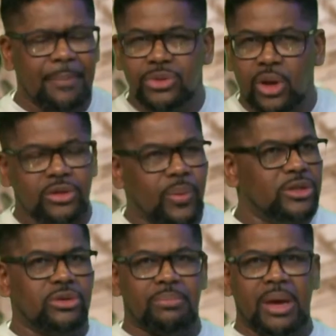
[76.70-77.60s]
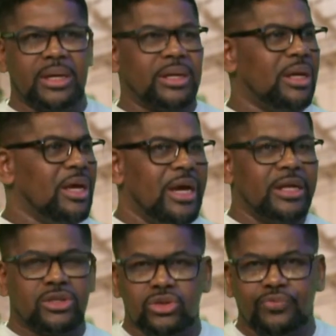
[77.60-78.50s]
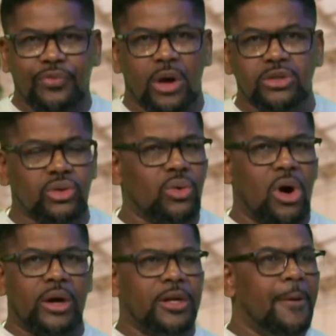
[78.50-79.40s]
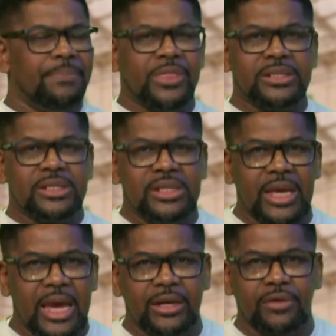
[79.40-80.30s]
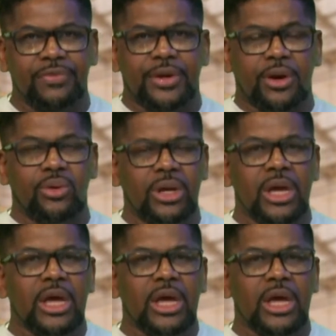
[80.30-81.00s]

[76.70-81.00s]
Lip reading: not going to make it. It's far too hard. This is the end of the road.